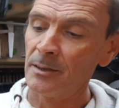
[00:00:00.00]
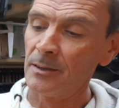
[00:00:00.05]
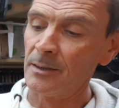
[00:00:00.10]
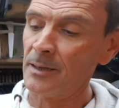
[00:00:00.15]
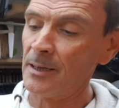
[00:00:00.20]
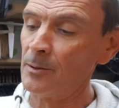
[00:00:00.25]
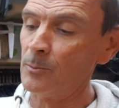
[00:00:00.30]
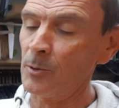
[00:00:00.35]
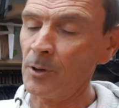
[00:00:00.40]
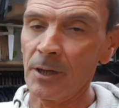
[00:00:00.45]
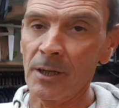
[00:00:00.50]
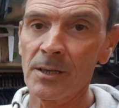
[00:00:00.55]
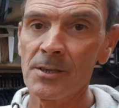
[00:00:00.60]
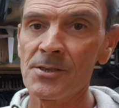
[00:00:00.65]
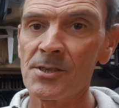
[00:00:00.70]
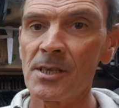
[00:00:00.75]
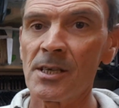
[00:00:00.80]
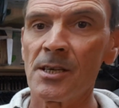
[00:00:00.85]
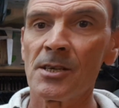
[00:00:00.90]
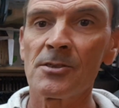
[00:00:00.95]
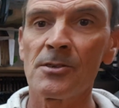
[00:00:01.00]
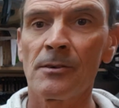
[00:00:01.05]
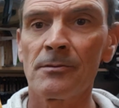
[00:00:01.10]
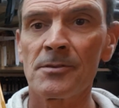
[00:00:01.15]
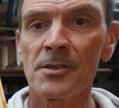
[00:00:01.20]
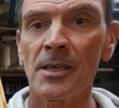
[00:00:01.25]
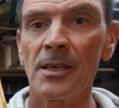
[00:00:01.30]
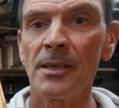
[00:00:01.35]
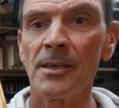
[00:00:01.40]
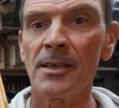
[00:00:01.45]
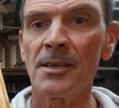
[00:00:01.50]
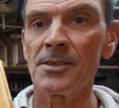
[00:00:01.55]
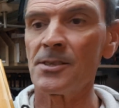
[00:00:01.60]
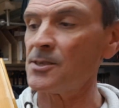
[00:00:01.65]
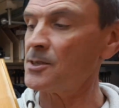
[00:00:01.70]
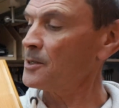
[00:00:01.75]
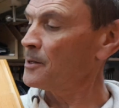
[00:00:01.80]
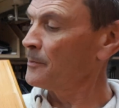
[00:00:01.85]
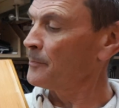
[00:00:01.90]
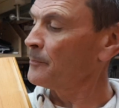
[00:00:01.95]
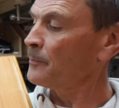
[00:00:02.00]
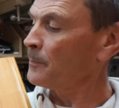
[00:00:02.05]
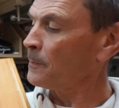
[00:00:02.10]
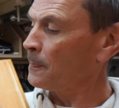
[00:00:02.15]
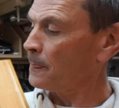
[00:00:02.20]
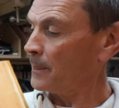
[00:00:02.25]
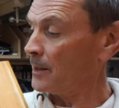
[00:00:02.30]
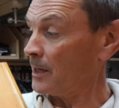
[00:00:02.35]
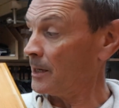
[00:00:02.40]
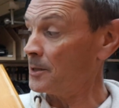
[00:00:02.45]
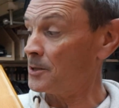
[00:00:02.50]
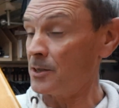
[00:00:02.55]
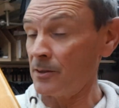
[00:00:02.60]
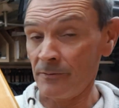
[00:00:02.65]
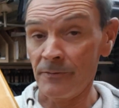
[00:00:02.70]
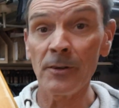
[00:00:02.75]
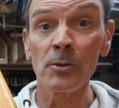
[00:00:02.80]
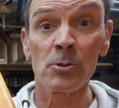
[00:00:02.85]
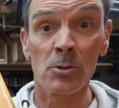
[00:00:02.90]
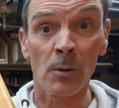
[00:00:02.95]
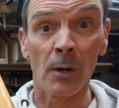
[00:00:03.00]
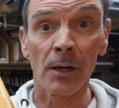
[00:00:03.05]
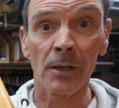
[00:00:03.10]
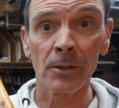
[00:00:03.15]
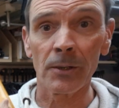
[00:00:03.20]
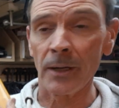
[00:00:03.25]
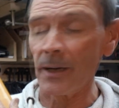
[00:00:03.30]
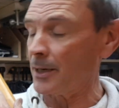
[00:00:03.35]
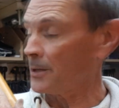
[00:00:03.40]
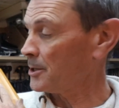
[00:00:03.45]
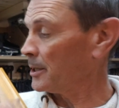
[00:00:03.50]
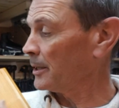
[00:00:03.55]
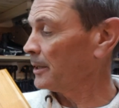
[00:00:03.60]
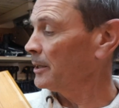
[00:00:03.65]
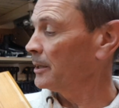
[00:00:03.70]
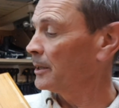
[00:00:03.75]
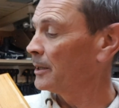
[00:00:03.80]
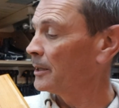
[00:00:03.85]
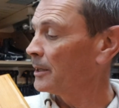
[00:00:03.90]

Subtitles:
Now what you can see is obviously this, actually it feels quite good actually.